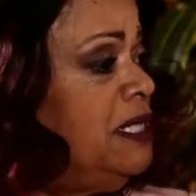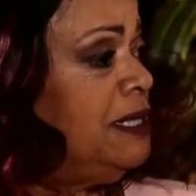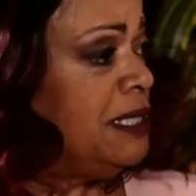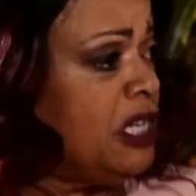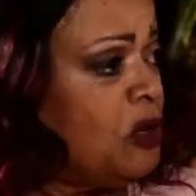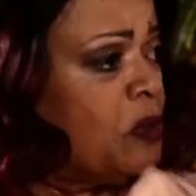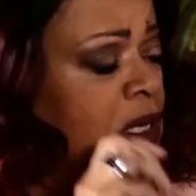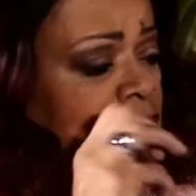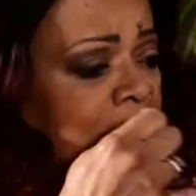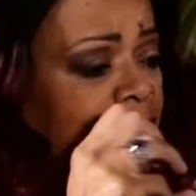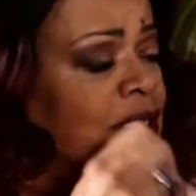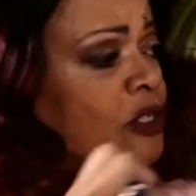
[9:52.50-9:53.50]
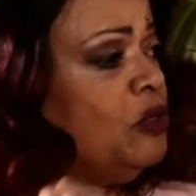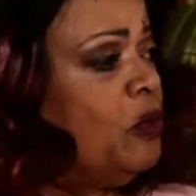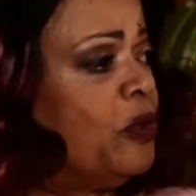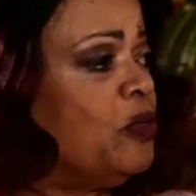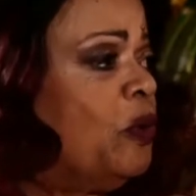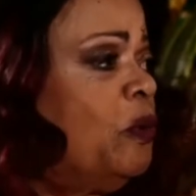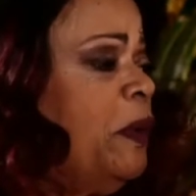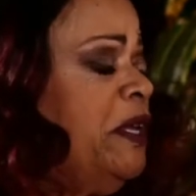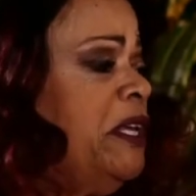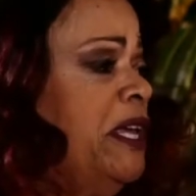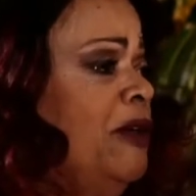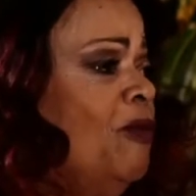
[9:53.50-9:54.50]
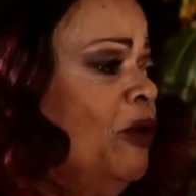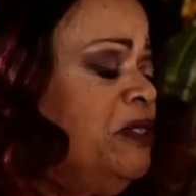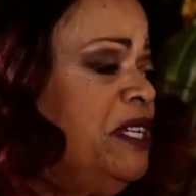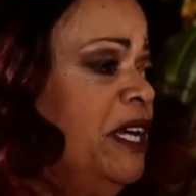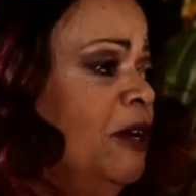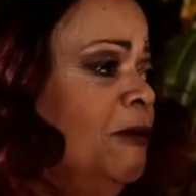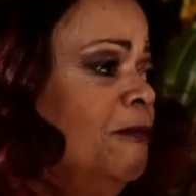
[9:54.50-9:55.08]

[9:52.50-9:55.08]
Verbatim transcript: secret, lock the door, throw away the key, won't tell?